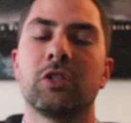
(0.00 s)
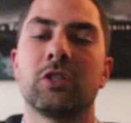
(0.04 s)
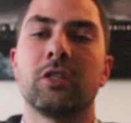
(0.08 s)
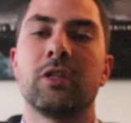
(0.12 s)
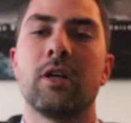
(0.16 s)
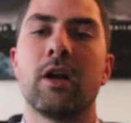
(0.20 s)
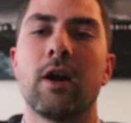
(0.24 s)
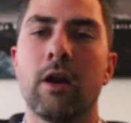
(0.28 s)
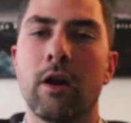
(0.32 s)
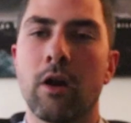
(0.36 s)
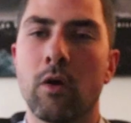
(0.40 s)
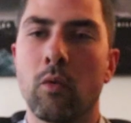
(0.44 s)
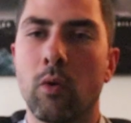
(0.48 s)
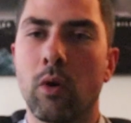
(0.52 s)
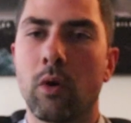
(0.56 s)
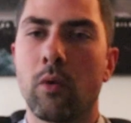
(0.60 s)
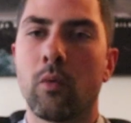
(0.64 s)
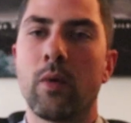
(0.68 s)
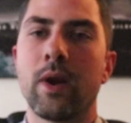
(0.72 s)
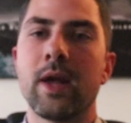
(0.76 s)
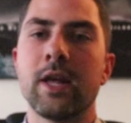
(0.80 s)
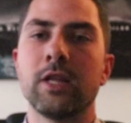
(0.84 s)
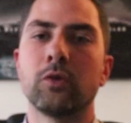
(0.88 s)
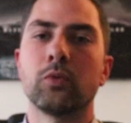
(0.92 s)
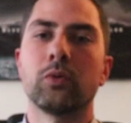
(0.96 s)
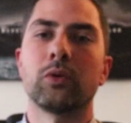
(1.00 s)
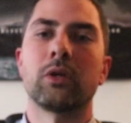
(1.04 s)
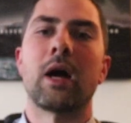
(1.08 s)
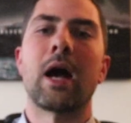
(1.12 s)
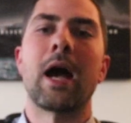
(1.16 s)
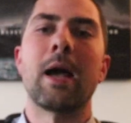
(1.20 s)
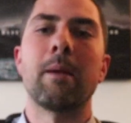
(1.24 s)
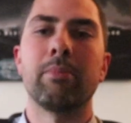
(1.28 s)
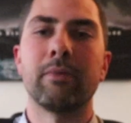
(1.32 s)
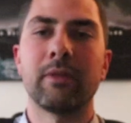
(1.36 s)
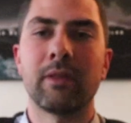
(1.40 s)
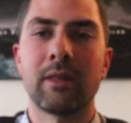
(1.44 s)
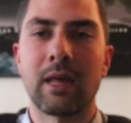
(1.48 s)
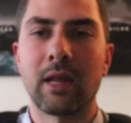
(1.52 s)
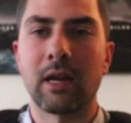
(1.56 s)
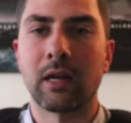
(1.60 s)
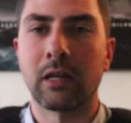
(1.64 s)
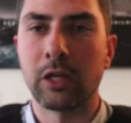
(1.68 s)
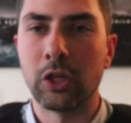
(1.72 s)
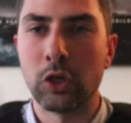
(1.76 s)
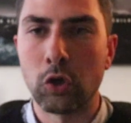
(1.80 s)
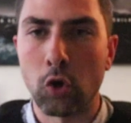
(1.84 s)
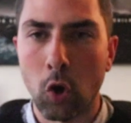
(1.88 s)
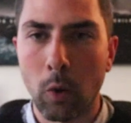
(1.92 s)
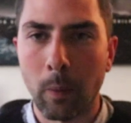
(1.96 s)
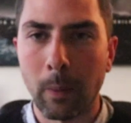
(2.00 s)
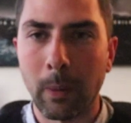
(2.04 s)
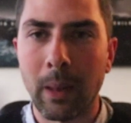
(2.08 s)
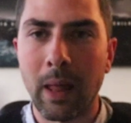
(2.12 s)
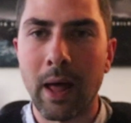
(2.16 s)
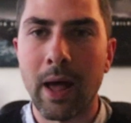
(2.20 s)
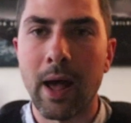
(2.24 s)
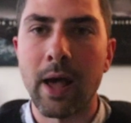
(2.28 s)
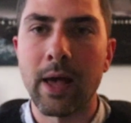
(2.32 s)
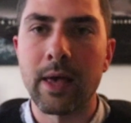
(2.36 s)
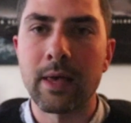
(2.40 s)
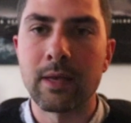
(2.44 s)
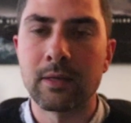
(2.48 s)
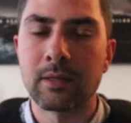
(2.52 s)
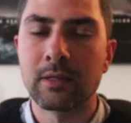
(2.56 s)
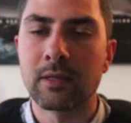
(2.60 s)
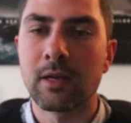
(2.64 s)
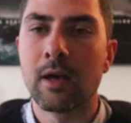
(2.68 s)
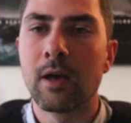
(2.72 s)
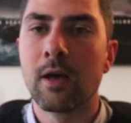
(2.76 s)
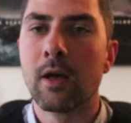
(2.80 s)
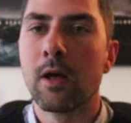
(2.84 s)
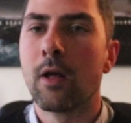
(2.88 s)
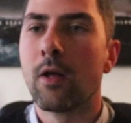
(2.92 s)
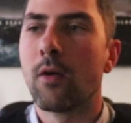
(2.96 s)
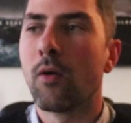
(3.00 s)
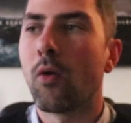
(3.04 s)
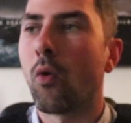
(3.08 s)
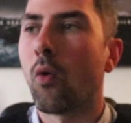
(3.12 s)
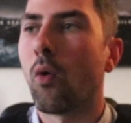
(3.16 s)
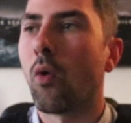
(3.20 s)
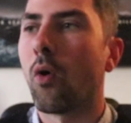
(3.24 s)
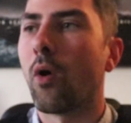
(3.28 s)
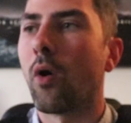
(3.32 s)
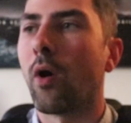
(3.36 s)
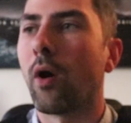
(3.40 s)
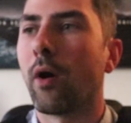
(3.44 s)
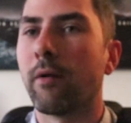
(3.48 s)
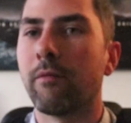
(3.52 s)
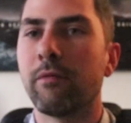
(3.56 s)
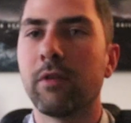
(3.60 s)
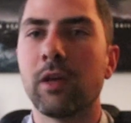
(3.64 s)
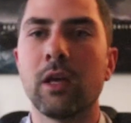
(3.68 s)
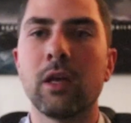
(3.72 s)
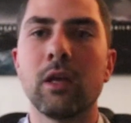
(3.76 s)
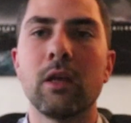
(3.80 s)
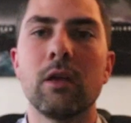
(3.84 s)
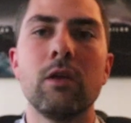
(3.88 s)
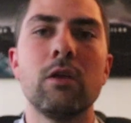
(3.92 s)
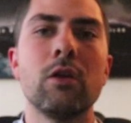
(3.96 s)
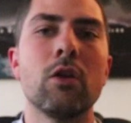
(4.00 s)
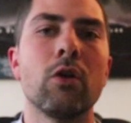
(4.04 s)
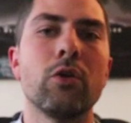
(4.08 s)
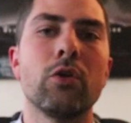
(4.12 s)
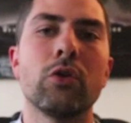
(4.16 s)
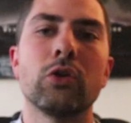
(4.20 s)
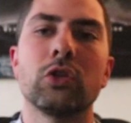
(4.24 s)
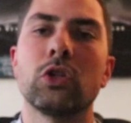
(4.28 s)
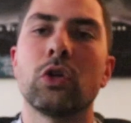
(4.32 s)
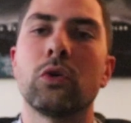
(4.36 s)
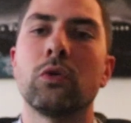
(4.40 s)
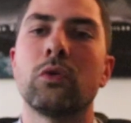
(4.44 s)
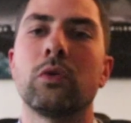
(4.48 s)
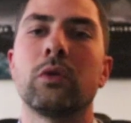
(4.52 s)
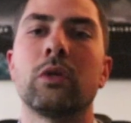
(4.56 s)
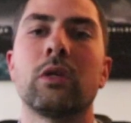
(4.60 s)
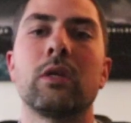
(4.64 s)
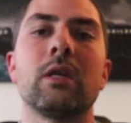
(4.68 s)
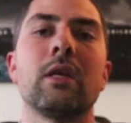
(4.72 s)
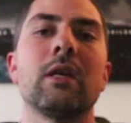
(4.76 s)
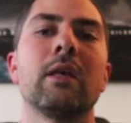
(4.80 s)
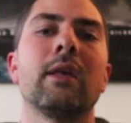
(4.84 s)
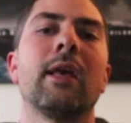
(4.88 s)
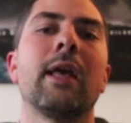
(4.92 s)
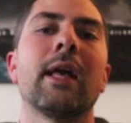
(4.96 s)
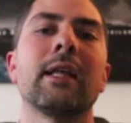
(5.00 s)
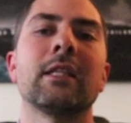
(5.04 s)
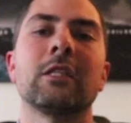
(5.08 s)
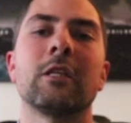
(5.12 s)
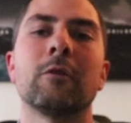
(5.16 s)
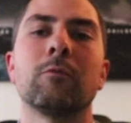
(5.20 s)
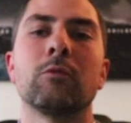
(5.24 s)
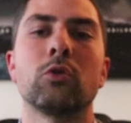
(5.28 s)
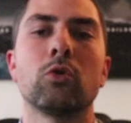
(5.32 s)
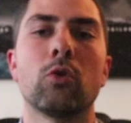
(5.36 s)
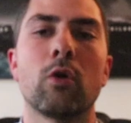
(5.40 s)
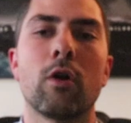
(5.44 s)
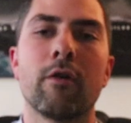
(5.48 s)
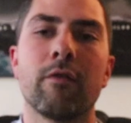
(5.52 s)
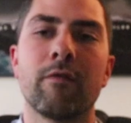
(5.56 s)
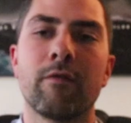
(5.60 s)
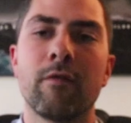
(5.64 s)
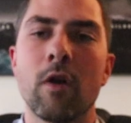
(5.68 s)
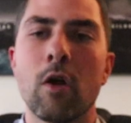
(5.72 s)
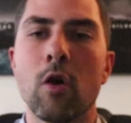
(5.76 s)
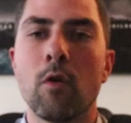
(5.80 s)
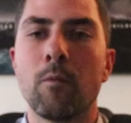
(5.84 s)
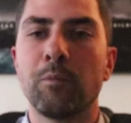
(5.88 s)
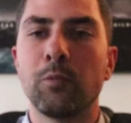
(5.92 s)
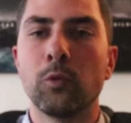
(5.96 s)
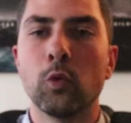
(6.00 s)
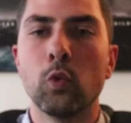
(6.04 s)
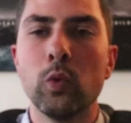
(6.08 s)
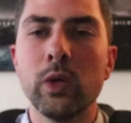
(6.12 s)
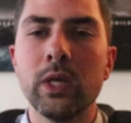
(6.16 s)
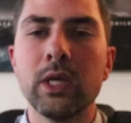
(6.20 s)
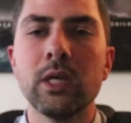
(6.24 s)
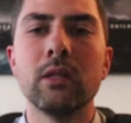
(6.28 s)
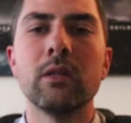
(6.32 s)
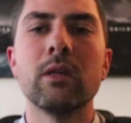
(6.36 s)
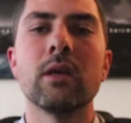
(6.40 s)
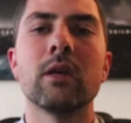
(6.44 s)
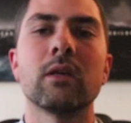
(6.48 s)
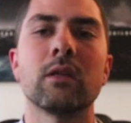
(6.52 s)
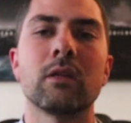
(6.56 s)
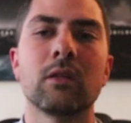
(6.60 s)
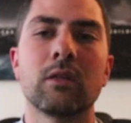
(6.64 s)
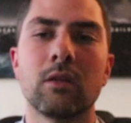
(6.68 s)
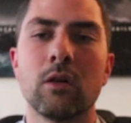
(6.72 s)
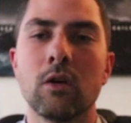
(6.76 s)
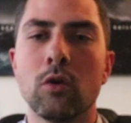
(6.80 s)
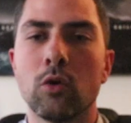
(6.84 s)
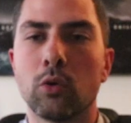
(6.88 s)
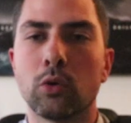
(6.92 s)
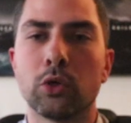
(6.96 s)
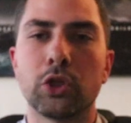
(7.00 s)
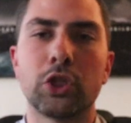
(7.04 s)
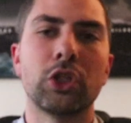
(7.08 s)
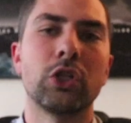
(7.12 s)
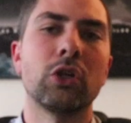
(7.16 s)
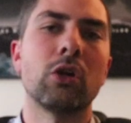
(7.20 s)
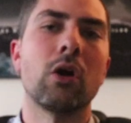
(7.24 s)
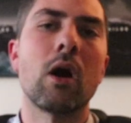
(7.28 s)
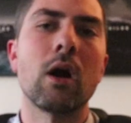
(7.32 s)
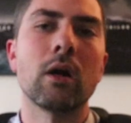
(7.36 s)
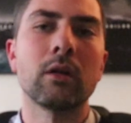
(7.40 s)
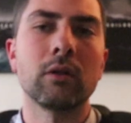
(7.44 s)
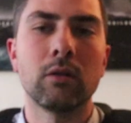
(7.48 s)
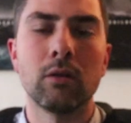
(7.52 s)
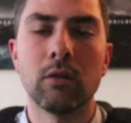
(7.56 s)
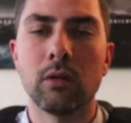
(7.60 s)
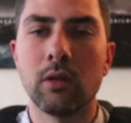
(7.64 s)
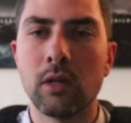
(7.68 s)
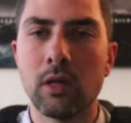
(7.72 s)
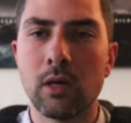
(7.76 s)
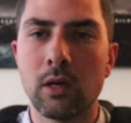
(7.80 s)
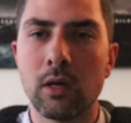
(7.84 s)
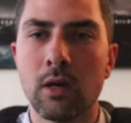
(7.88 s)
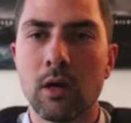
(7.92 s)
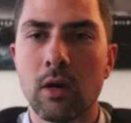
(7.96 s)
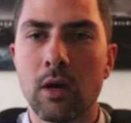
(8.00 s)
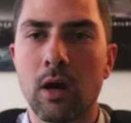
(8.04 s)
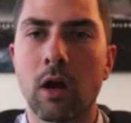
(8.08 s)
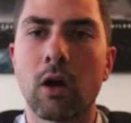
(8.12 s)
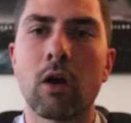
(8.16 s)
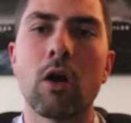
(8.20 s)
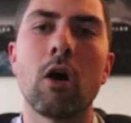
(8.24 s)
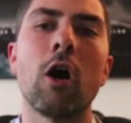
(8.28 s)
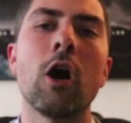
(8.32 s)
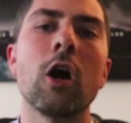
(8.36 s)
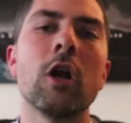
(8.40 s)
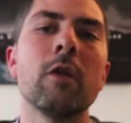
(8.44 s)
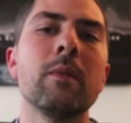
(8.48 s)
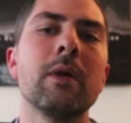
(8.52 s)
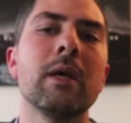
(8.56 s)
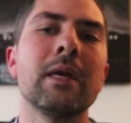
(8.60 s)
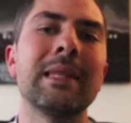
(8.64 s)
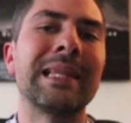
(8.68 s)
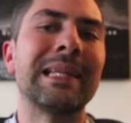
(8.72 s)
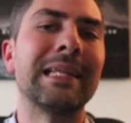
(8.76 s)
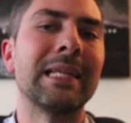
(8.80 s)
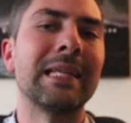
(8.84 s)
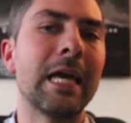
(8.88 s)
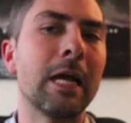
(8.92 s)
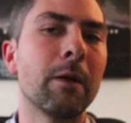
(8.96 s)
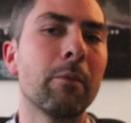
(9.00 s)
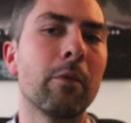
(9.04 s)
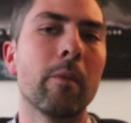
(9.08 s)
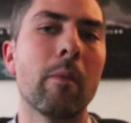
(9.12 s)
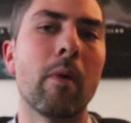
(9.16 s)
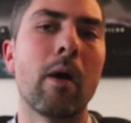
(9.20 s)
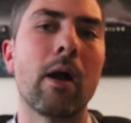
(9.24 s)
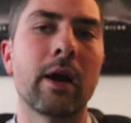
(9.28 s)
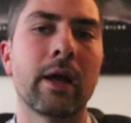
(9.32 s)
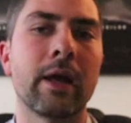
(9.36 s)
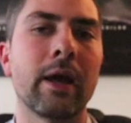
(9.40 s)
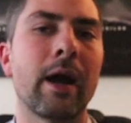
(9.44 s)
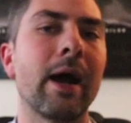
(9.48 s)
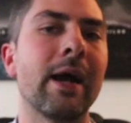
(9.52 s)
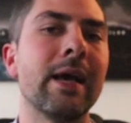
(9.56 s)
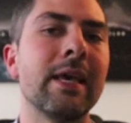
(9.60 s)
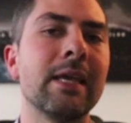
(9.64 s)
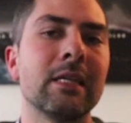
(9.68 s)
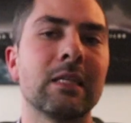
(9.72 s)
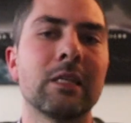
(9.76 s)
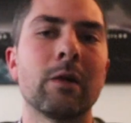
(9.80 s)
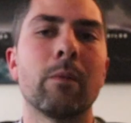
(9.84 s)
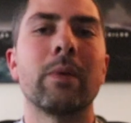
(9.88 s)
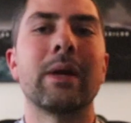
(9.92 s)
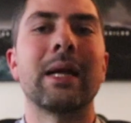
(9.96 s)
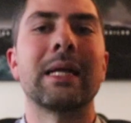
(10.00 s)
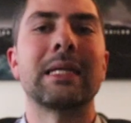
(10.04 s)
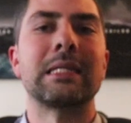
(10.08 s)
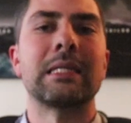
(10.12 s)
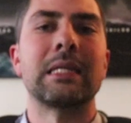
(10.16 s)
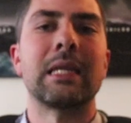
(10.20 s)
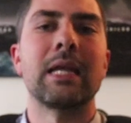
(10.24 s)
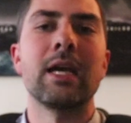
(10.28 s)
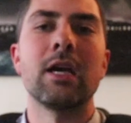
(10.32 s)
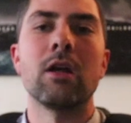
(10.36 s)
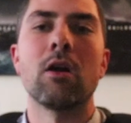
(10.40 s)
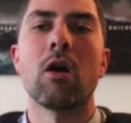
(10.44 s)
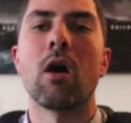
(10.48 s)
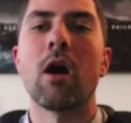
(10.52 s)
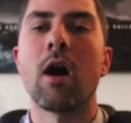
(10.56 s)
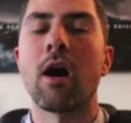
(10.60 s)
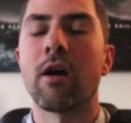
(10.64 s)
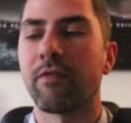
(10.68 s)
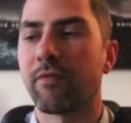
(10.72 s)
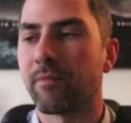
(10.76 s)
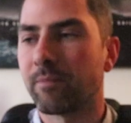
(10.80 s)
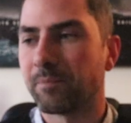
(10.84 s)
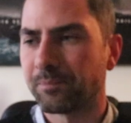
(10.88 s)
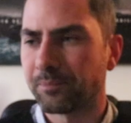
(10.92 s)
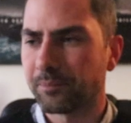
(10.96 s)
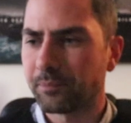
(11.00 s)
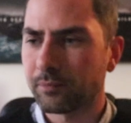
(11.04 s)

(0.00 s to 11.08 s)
a scenario where rates were to hypothetically normalize, or you're sort of get some sort of weakness or shock to the economy and the labor market, i.e. someone gets laid off